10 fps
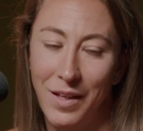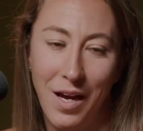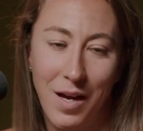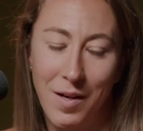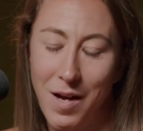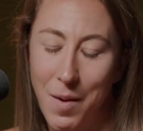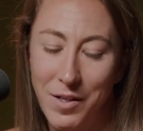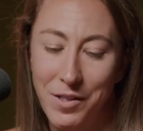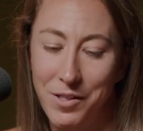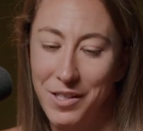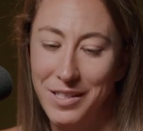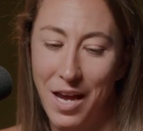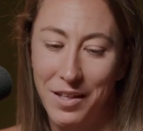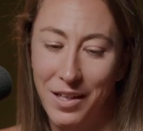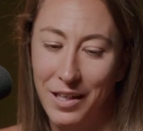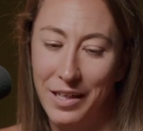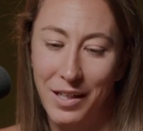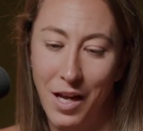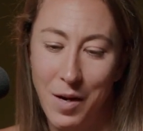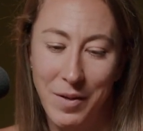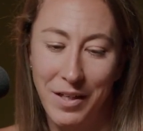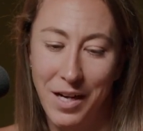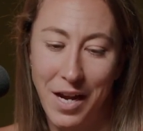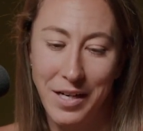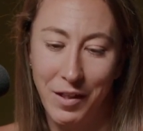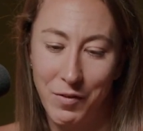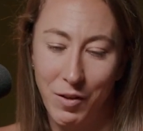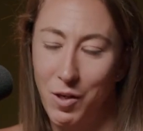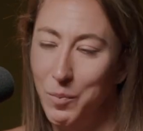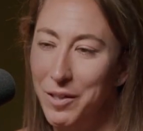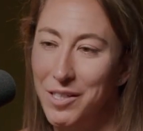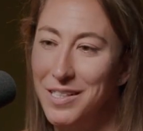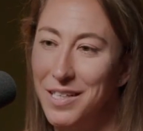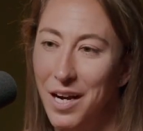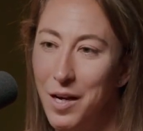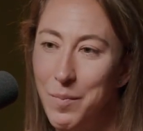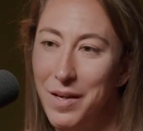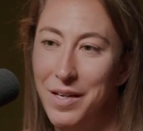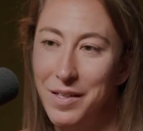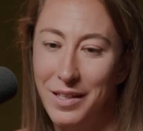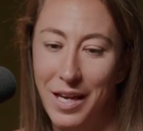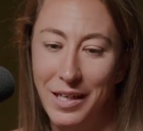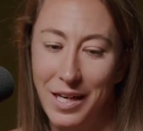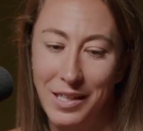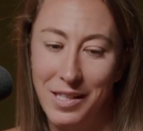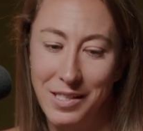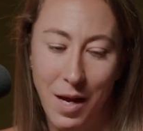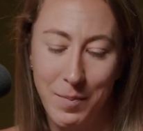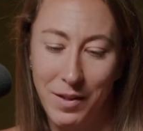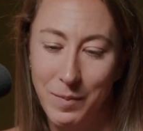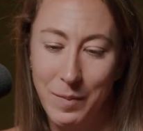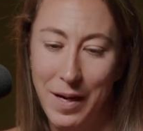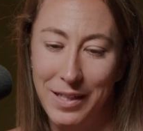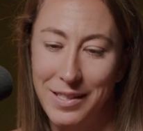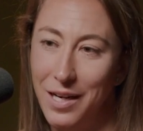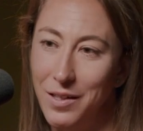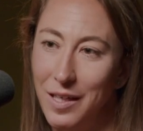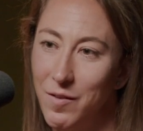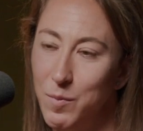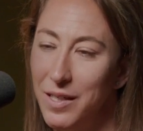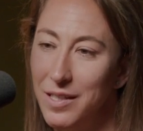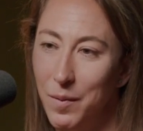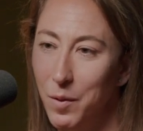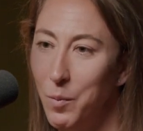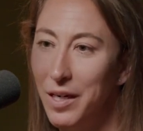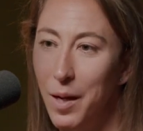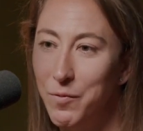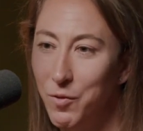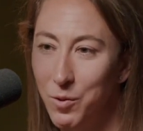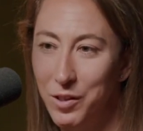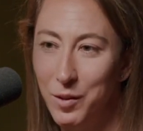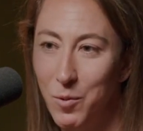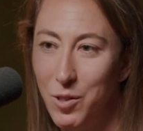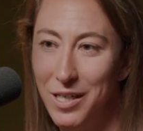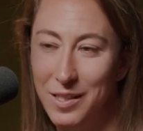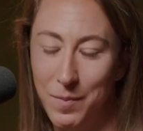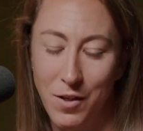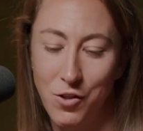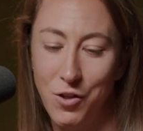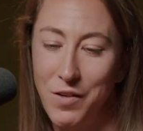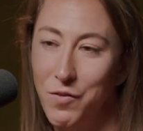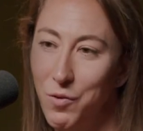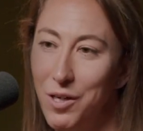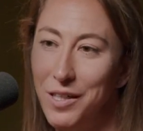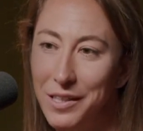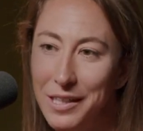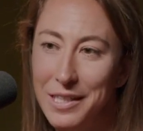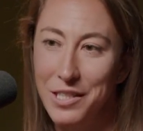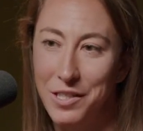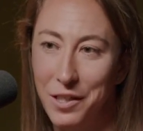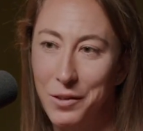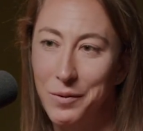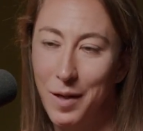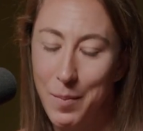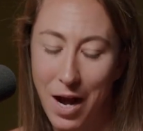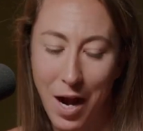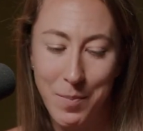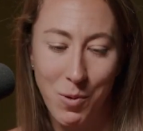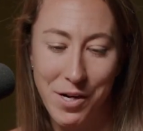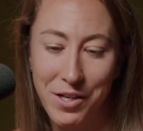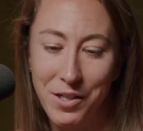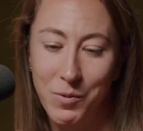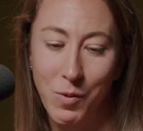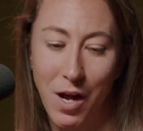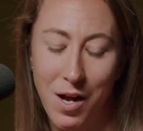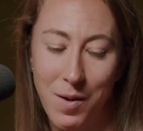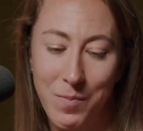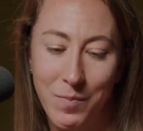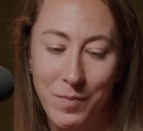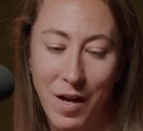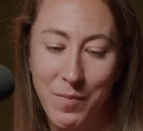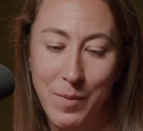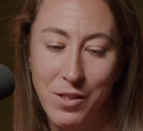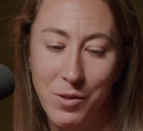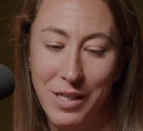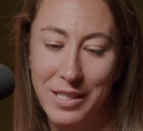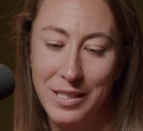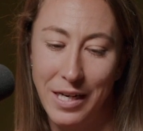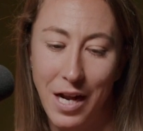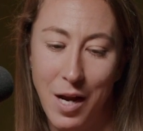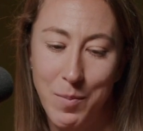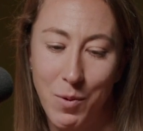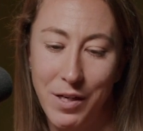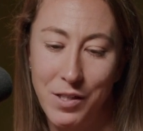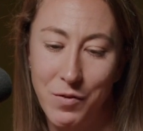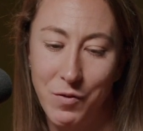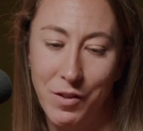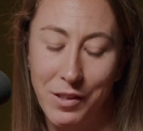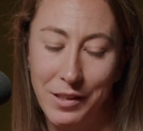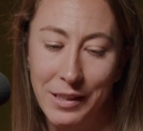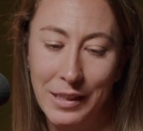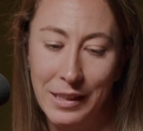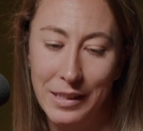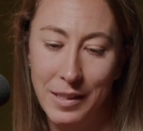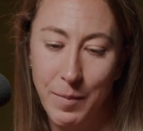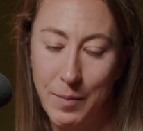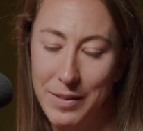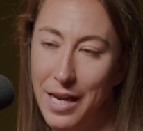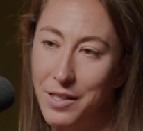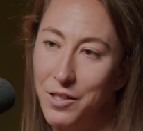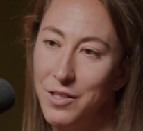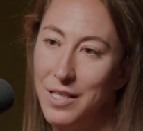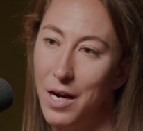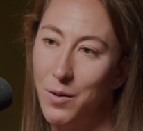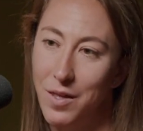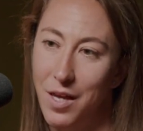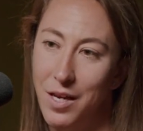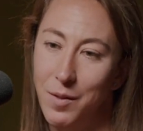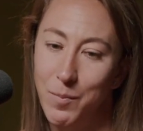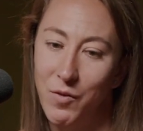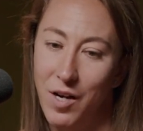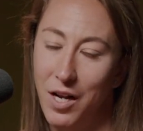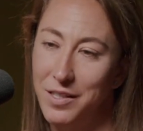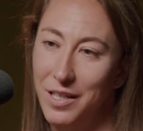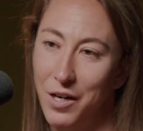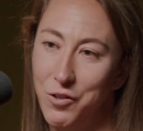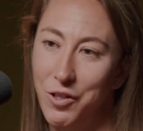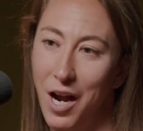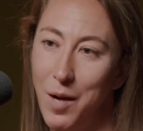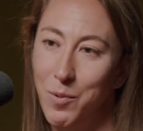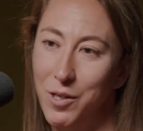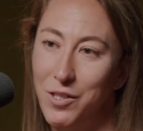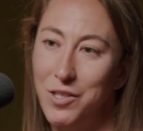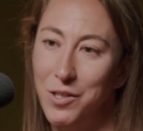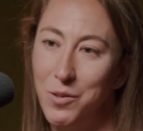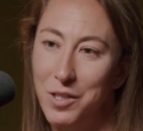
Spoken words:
I'm an endurance athlete. I like climbing and hiking for long periods of time and getting to the top and coming back down. It gives me something to wake up for in the morning, something to train for. So I'm a high pointer. I've been doing state high points for maybe 10 years now, and then moving on to country high points too.